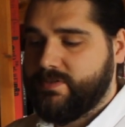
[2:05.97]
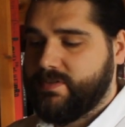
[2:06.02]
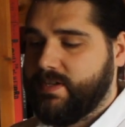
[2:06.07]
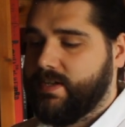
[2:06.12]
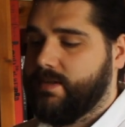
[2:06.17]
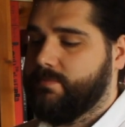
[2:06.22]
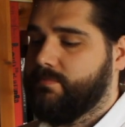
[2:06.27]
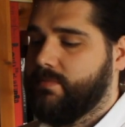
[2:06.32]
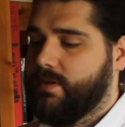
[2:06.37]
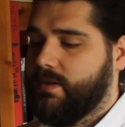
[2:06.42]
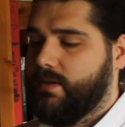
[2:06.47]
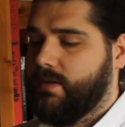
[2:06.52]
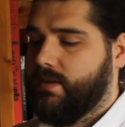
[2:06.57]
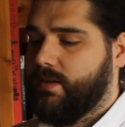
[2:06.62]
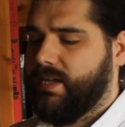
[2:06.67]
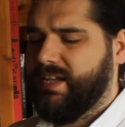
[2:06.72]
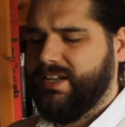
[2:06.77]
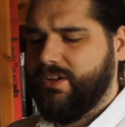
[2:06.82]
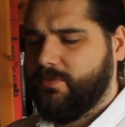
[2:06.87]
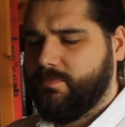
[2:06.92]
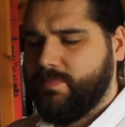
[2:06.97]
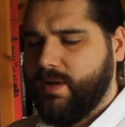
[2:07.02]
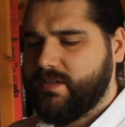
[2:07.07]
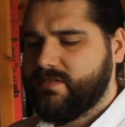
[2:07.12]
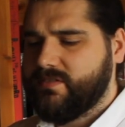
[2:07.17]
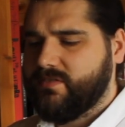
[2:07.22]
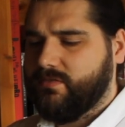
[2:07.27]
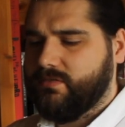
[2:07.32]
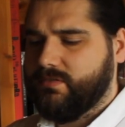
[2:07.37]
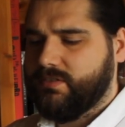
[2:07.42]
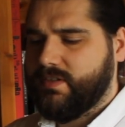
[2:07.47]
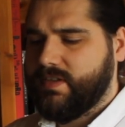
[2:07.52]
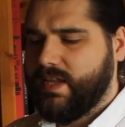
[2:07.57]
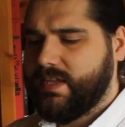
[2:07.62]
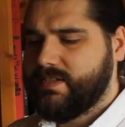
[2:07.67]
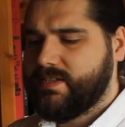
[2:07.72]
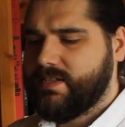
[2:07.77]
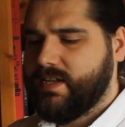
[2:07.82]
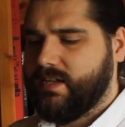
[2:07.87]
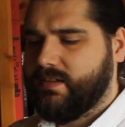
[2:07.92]
to him, he looked puzzled and
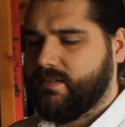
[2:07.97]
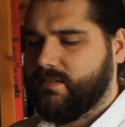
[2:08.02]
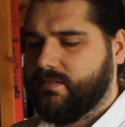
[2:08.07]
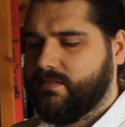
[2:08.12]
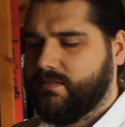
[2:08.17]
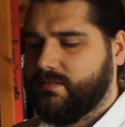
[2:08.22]
then said,